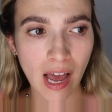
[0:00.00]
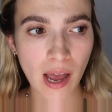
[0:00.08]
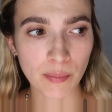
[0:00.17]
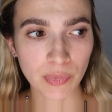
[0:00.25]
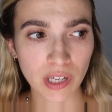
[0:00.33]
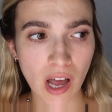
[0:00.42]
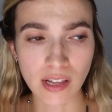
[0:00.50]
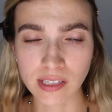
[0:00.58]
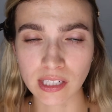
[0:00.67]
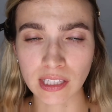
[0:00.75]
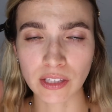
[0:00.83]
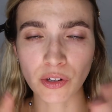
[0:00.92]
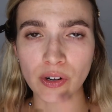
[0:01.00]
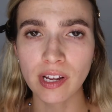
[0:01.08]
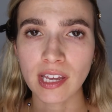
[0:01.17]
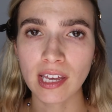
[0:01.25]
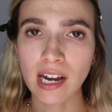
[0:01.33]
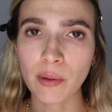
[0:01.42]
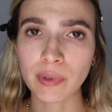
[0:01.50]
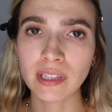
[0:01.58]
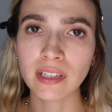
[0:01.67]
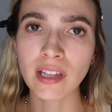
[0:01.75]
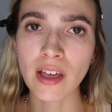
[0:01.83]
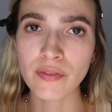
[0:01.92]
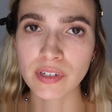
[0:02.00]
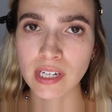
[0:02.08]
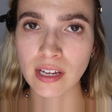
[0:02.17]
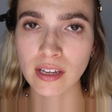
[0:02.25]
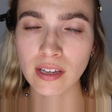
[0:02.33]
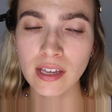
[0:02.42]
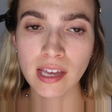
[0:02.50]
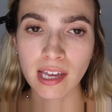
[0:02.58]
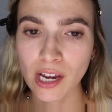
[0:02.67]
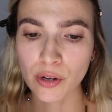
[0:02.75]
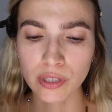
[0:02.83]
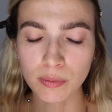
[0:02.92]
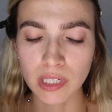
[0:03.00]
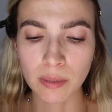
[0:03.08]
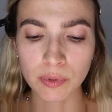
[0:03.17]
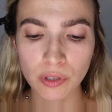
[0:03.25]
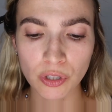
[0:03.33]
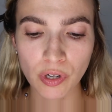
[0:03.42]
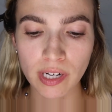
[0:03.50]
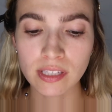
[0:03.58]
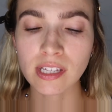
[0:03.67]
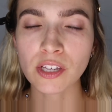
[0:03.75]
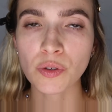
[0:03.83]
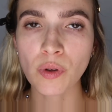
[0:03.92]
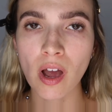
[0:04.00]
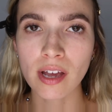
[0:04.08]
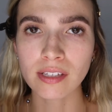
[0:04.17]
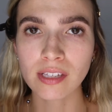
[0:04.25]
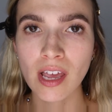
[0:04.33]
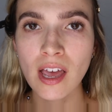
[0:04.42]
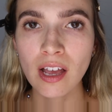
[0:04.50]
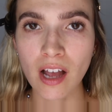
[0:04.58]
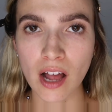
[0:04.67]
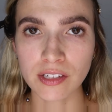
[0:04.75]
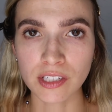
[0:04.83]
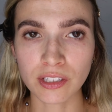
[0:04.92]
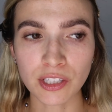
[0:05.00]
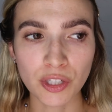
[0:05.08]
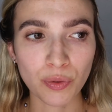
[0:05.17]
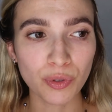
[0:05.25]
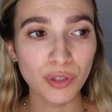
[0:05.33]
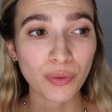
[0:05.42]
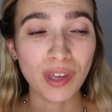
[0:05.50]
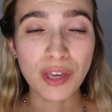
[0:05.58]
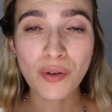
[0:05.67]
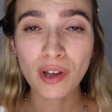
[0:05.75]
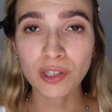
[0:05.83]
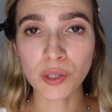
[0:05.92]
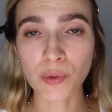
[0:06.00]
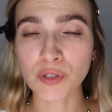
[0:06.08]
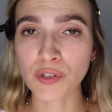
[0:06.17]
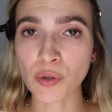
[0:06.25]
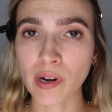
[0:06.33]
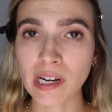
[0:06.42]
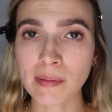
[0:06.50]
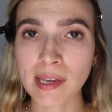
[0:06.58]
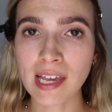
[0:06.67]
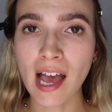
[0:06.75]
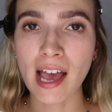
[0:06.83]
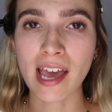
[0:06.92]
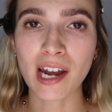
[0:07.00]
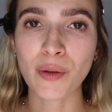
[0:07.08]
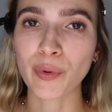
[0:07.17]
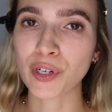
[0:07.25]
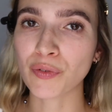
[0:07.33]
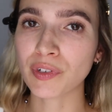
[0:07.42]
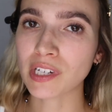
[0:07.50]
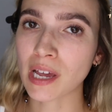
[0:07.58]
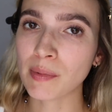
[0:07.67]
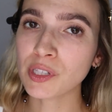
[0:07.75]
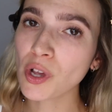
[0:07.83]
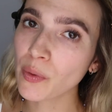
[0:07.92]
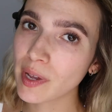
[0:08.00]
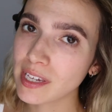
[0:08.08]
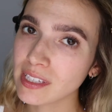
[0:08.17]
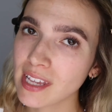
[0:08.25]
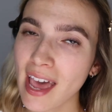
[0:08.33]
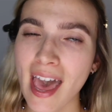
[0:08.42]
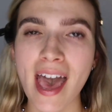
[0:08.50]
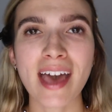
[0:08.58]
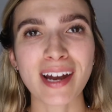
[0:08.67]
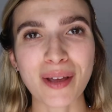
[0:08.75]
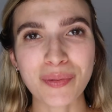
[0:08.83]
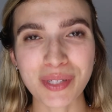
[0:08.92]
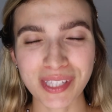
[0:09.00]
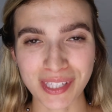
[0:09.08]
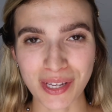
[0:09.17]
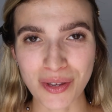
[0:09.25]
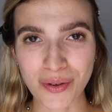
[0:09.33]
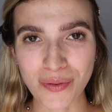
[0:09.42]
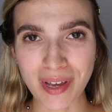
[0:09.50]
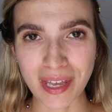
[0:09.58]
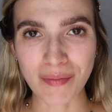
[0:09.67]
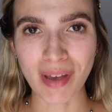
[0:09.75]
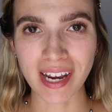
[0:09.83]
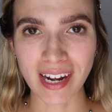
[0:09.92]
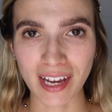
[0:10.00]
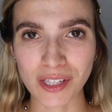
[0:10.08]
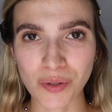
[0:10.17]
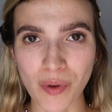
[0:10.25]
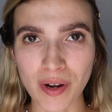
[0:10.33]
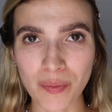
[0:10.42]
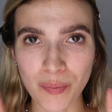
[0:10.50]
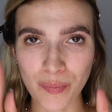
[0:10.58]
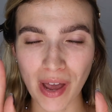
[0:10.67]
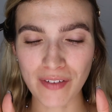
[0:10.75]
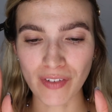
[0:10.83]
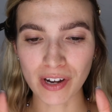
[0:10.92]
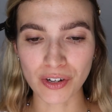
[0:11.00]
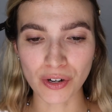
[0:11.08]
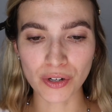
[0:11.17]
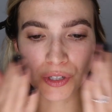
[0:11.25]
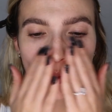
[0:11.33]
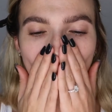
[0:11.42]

I'm constantly learning, and I would love to hear some tips or tricks that you guys constantly use. So thank you guys so much for joining me. I had a wonderful time as always, and I will see you in my next one. Bye, finders.